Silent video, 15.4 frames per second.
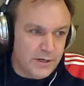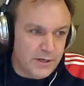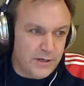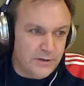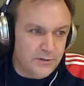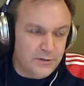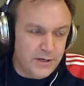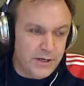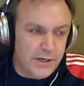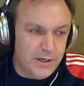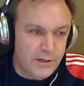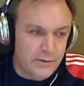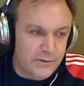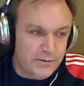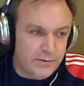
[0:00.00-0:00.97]
Jose,
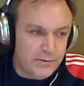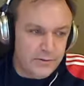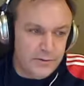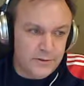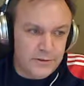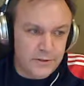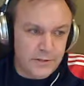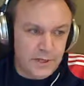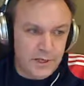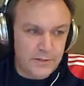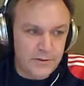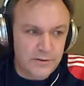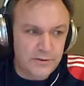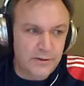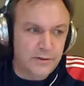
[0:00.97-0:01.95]
Houston versus
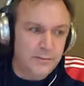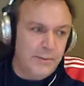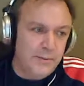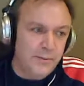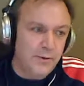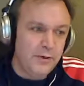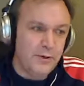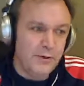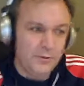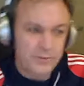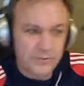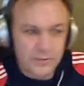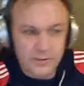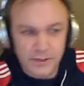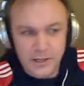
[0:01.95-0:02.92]
Kansas City. Remember when
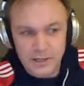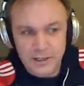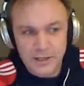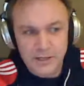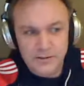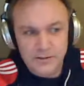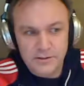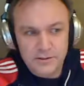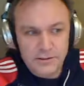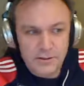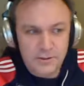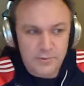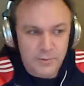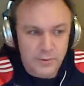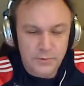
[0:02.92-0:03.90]
Houston and Kansas City
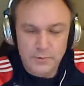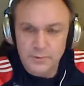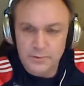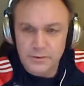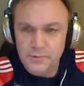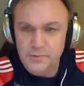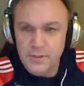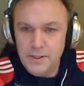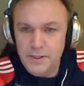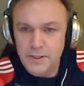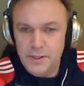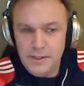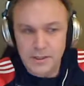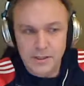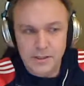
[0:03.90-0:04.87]
both used to
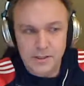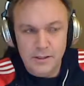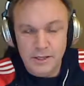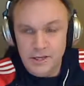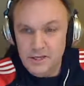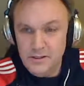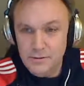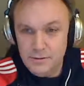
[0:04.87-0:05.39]
be in the East?